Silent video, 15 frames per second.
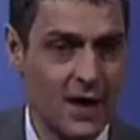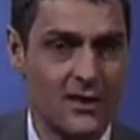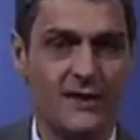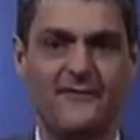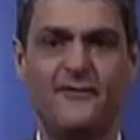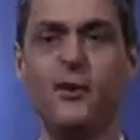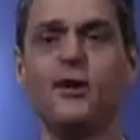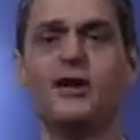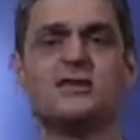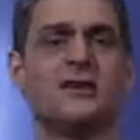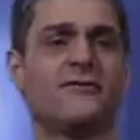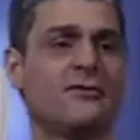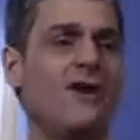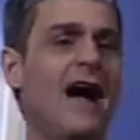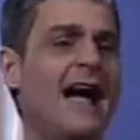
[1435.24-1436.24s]
The fullness
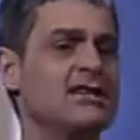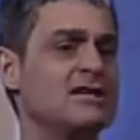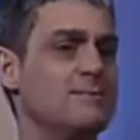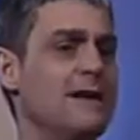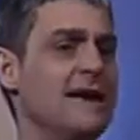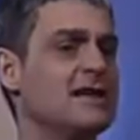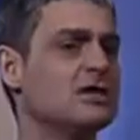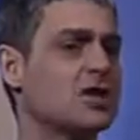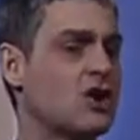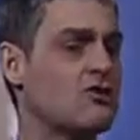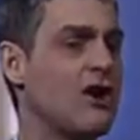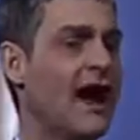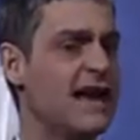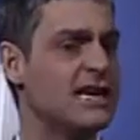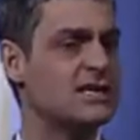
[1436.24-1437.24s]
of Christ means
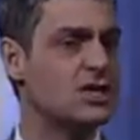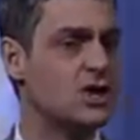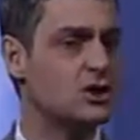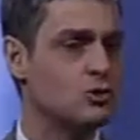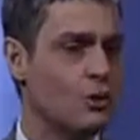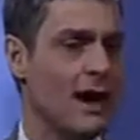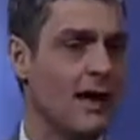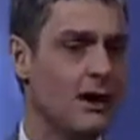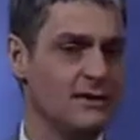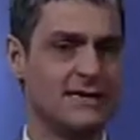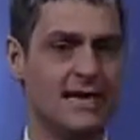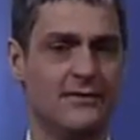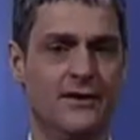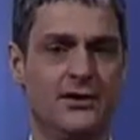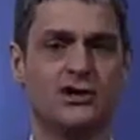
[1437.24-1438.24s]
Christ dwells
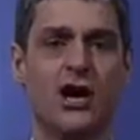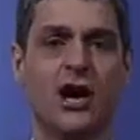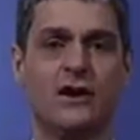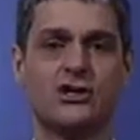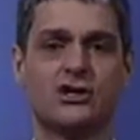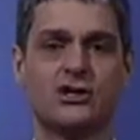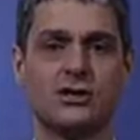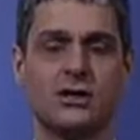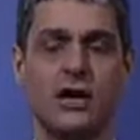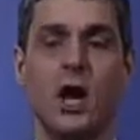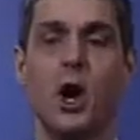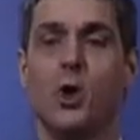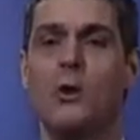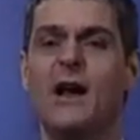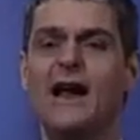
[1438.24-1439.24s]
in the church.
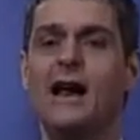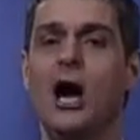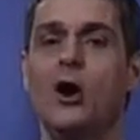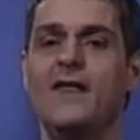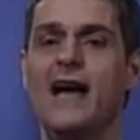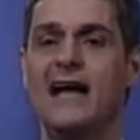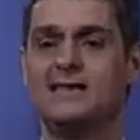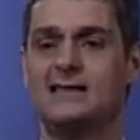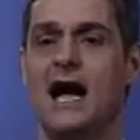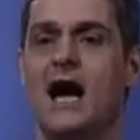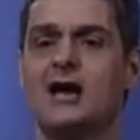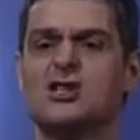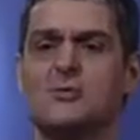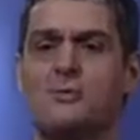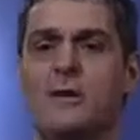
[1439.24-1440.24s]
We know that's
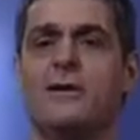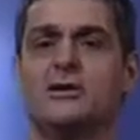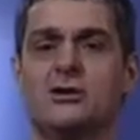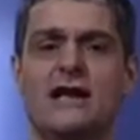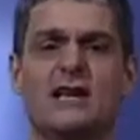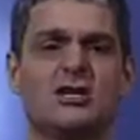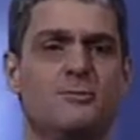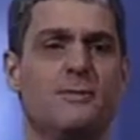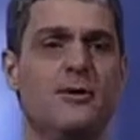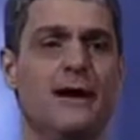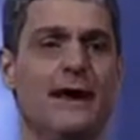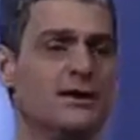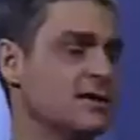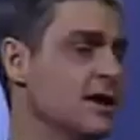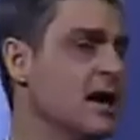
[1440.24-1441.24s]
our spiritual
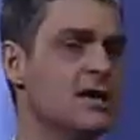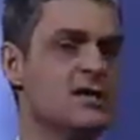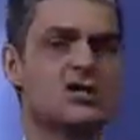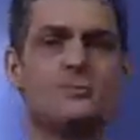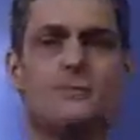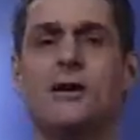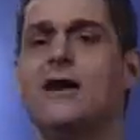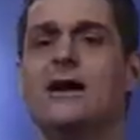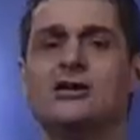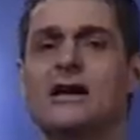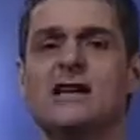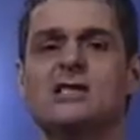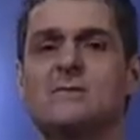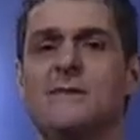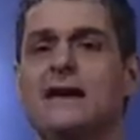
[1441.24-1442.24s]
experience.
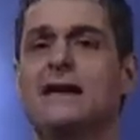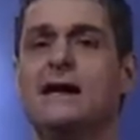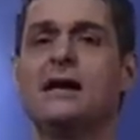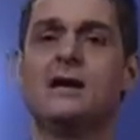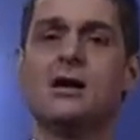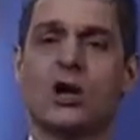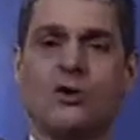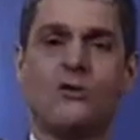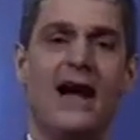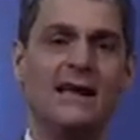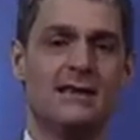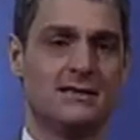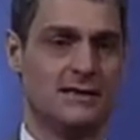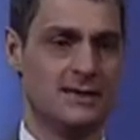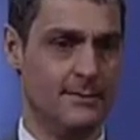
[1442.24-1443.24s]
Spiritually speaking,
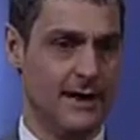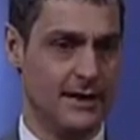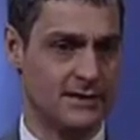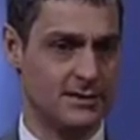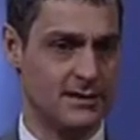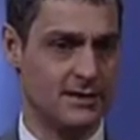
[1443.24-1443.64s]
Christ is amongst